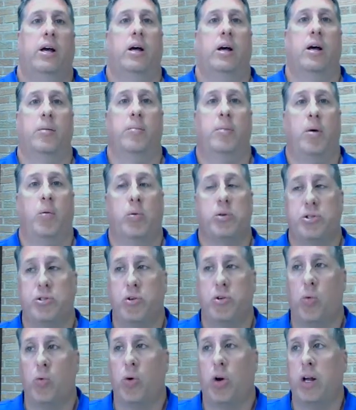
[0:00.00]
Um, and we're
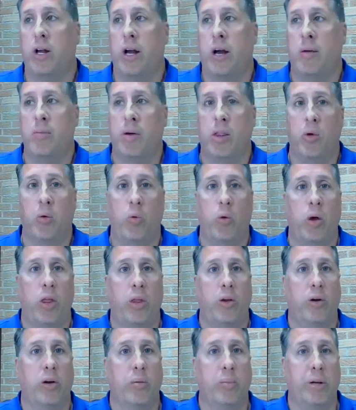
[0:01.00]
still working out whether
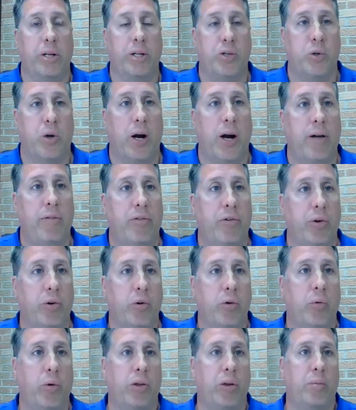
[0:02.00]
whether it'll be a
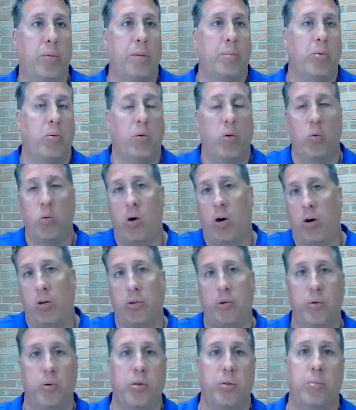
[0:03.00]
drive-through, whether people will walk
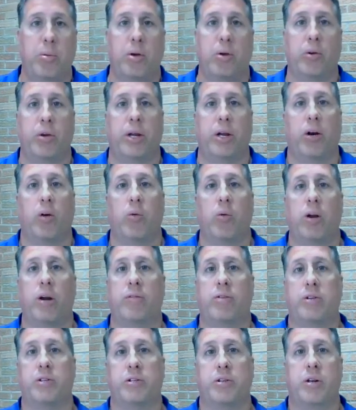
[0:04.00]
through the building, or
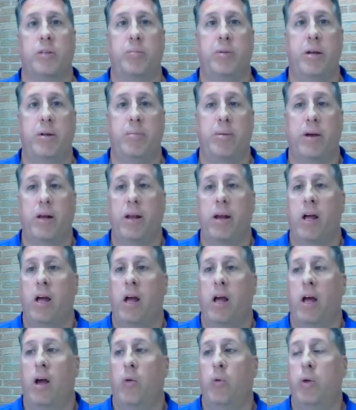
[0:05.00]
whatever it's going to be. But
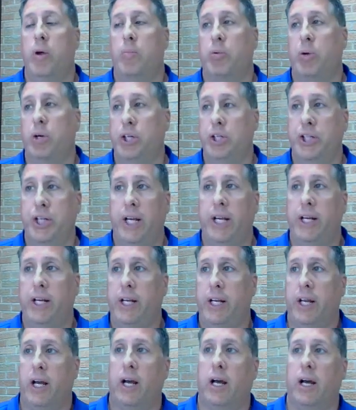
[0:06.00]
we appreciate
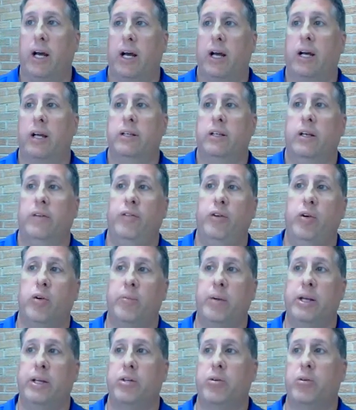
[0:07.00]
uh, if you
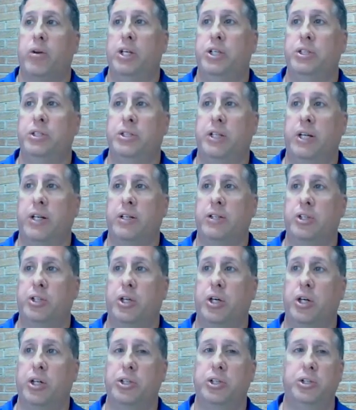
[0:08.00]
want to make donations here at the
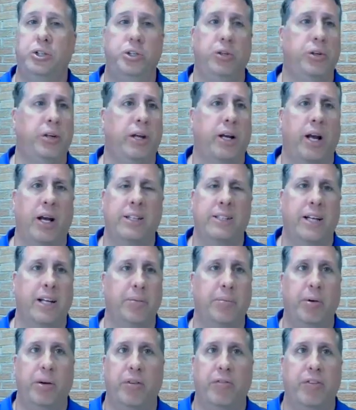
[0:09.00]
church, you can
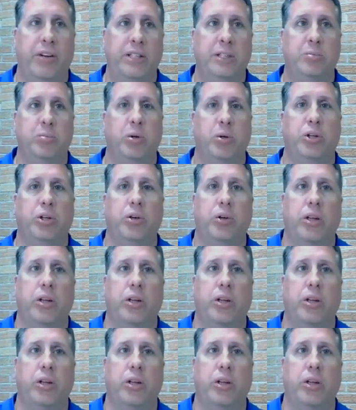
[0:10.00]
contact me on Facebook.